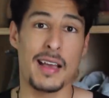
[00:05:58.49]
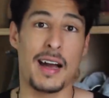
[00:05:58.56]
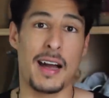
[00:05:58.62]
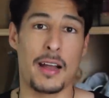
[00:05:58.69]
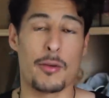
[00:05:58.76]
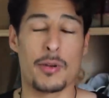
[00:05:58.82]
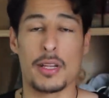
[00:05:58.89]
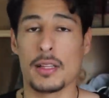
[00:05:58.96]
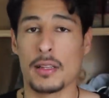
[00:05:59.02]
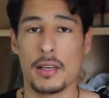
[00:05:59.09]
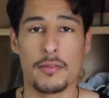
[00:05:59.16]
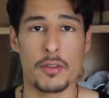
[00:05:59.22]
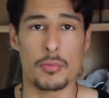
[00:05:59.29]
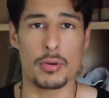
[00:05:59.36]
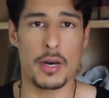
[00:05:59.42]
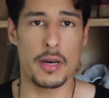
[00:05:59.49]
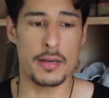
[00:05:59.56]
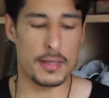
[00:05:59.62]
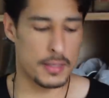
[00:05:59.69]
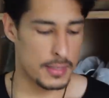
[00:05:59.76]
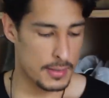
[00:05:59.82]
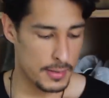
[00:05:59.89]
I already love their
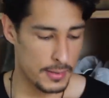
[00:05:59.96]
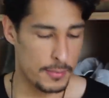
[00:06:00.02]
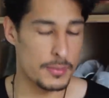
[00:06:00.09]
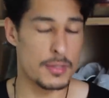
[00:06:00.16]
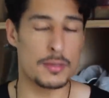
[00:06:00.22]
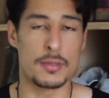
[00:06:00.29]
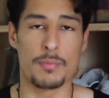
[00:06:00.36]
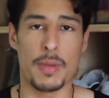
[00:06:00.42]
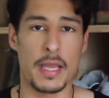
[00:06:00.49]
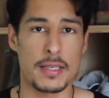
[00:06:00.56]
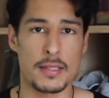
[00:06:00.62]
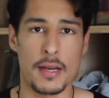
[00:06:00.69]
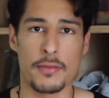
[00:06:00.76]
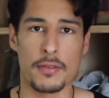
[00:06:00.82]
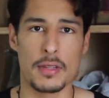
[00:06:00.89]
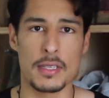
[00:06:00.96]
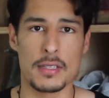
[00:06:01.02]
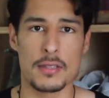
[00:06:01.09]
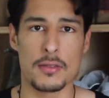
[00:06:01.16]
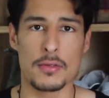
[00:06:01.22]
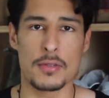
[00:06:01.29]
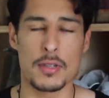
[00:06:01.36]
products based off of these two.